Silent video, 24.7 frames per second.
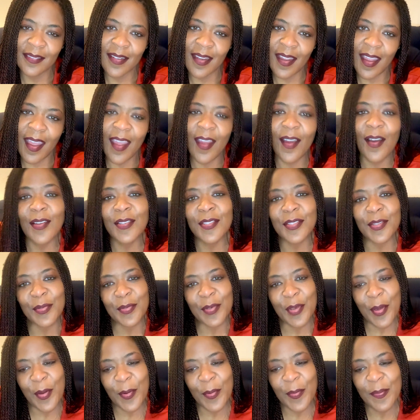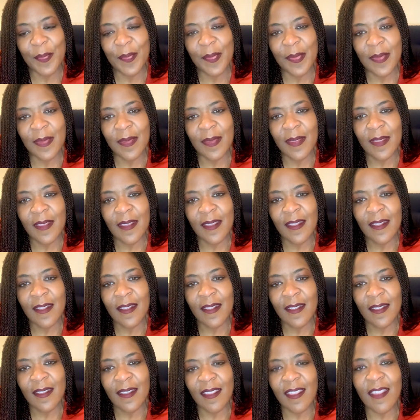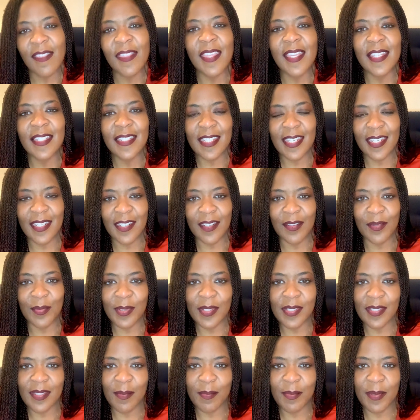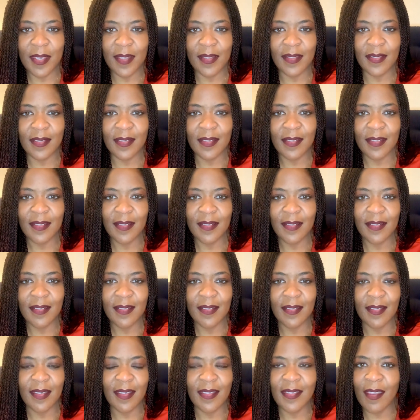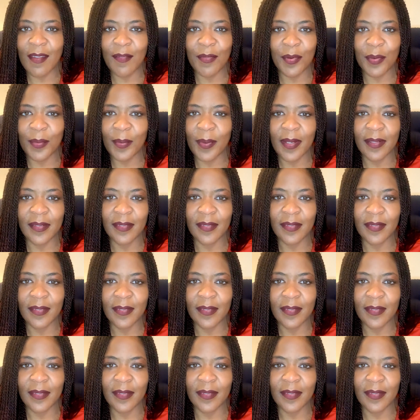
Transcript: I also know that the intended recipient is everyone.